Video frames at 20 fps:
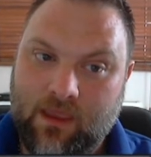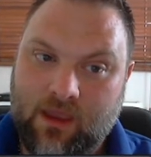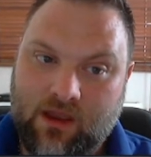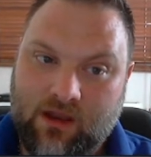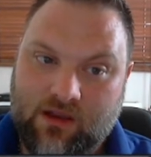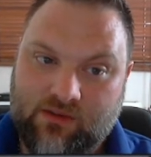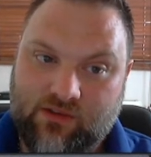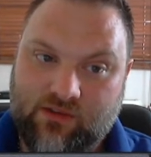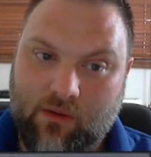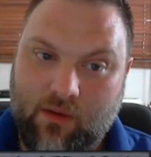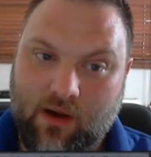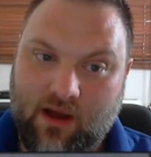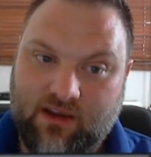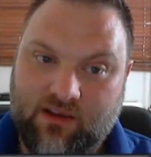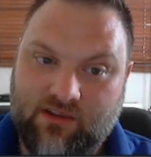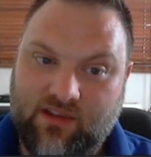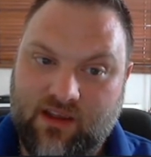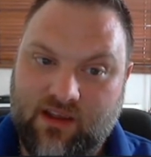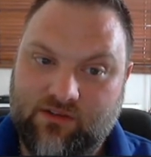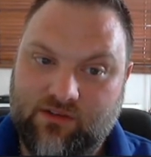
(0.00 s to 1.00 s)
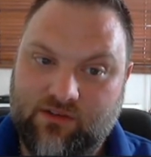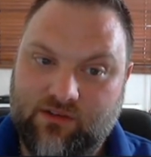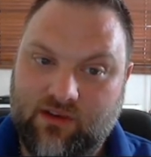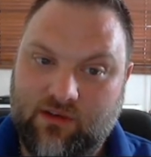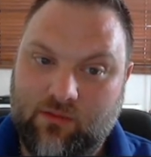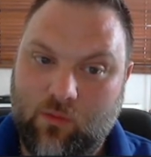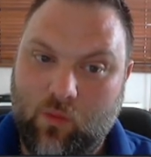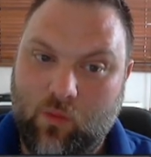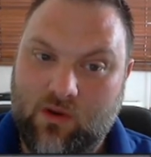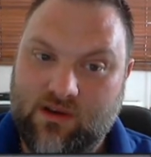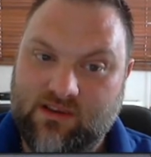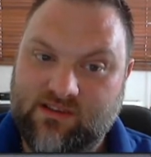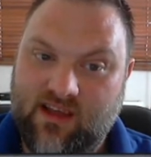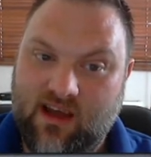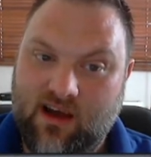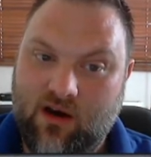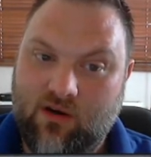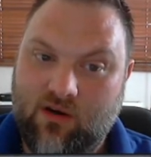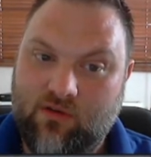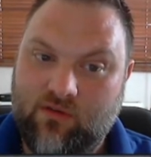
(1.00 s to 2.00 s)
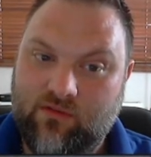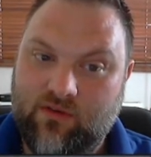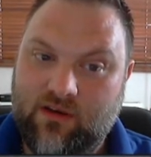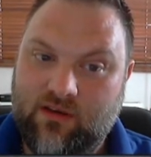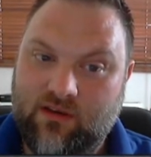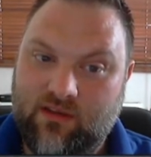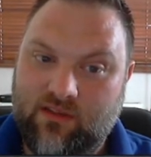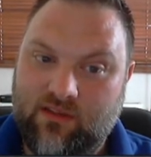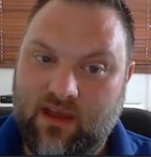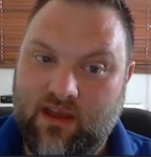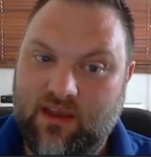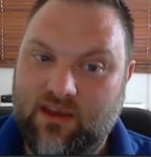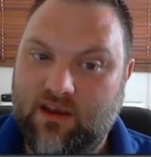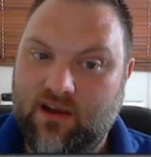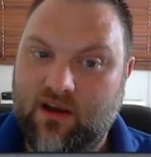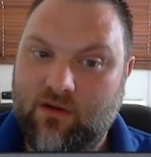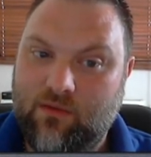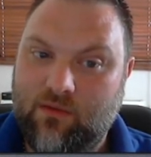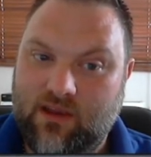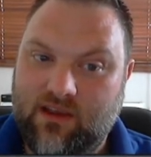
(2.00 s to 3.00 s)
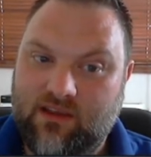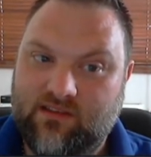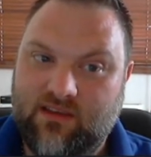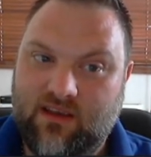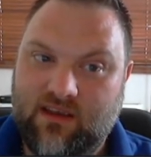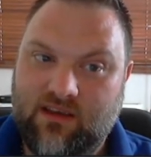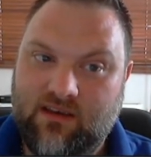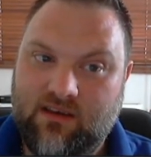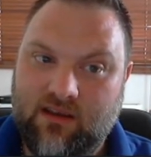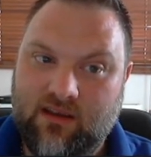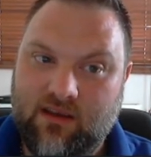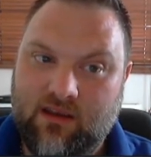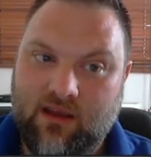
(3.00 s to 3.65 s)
So I can then just whiz that over, and there you go, it's in.